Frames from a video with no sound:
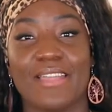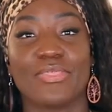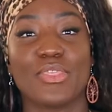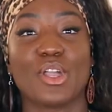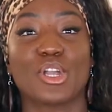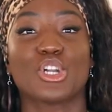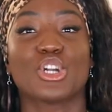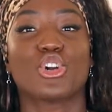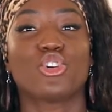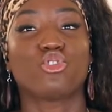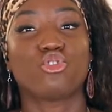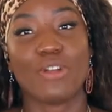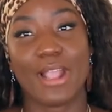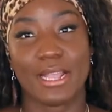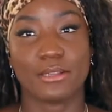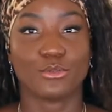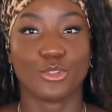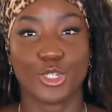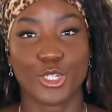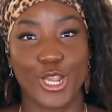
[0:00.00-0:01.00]
the
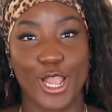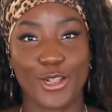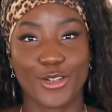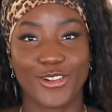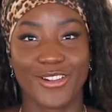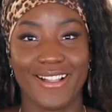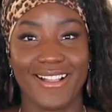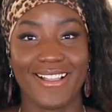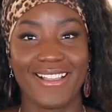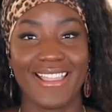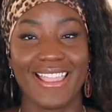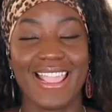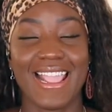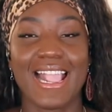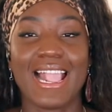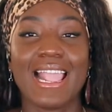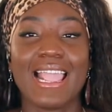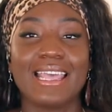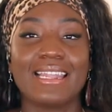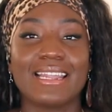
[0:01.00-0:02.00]
crown chakra,
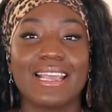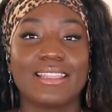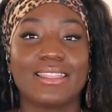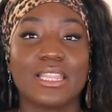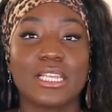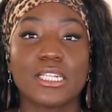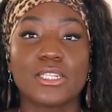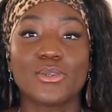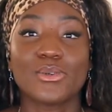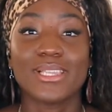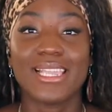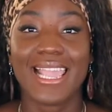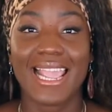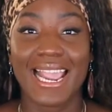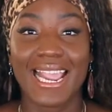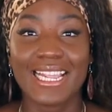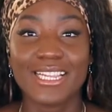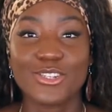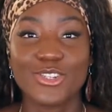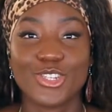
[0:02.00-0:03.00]
and the
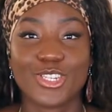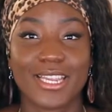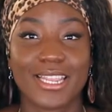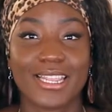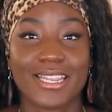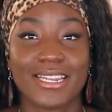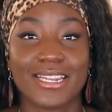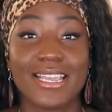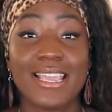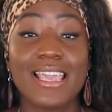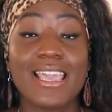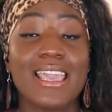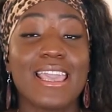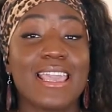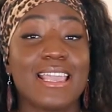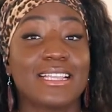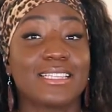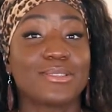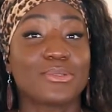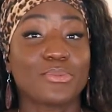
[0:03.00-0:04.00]
location
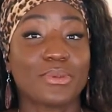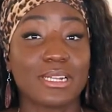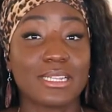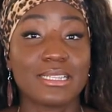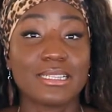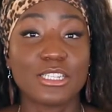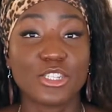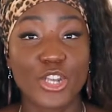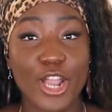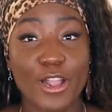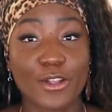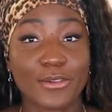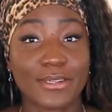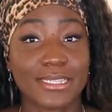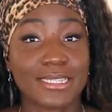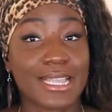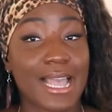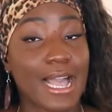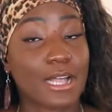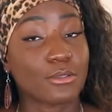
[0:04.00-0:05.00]
is one of the
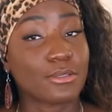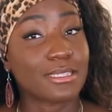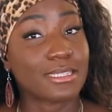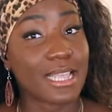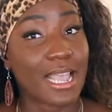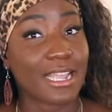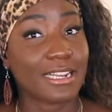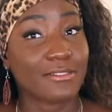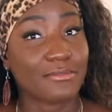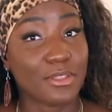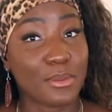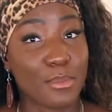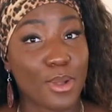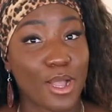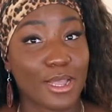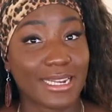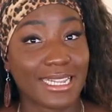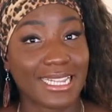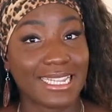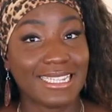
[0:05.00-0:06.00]
chakras outside of the
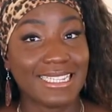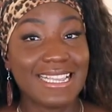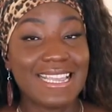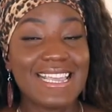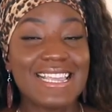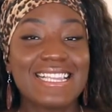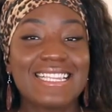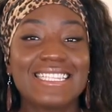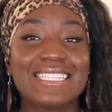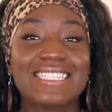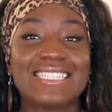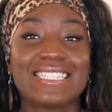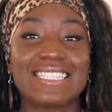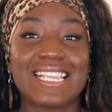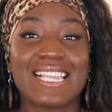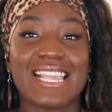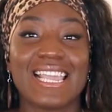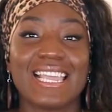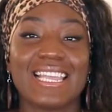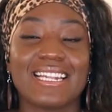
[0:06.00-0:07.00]
body.
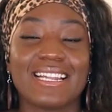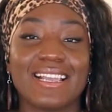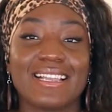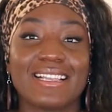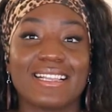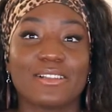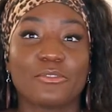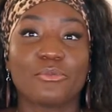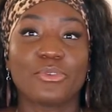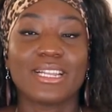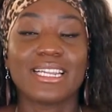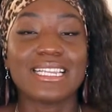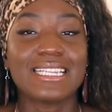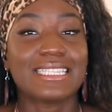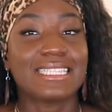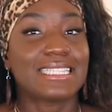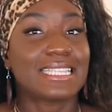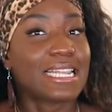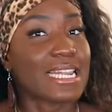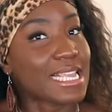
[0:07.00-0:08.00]
See it really
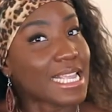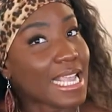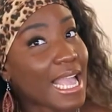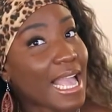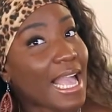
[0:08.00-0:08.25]
sitting